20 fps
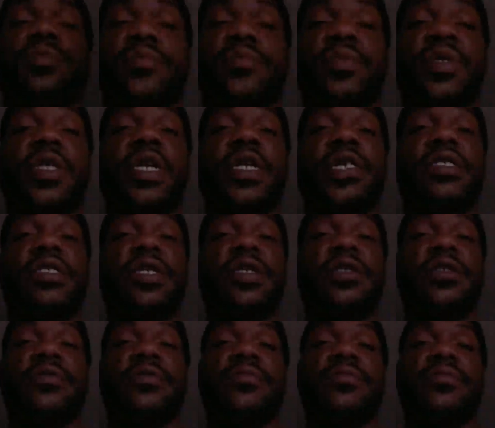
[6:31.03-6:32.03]
But that's
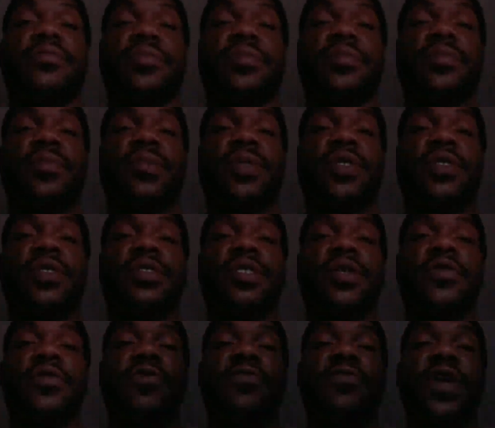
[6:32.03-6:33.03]
it. It's
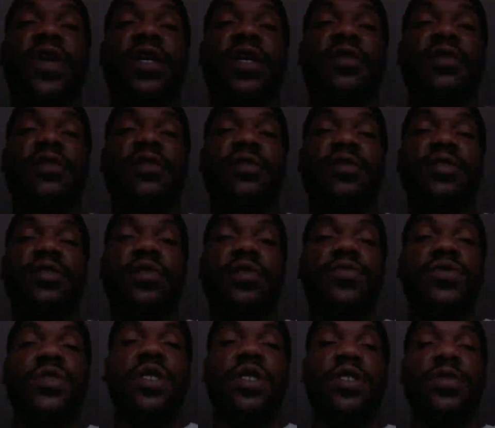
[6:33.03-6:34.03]
Anthony Fallon,
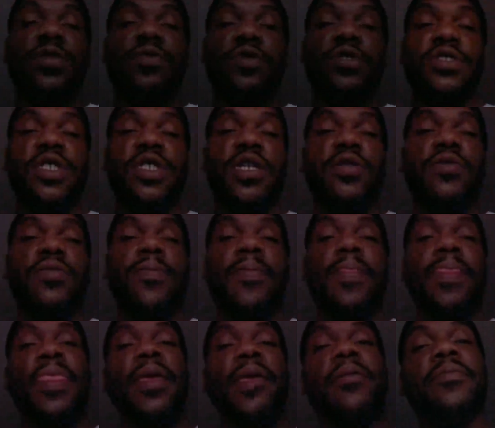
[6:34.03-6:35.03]
Tone Set Sports Channel.
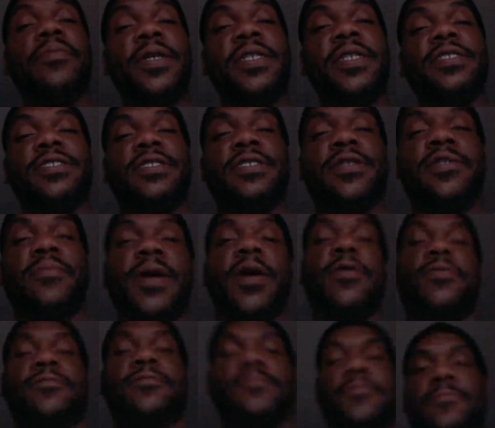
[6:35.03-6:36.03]
Peace. I'm out.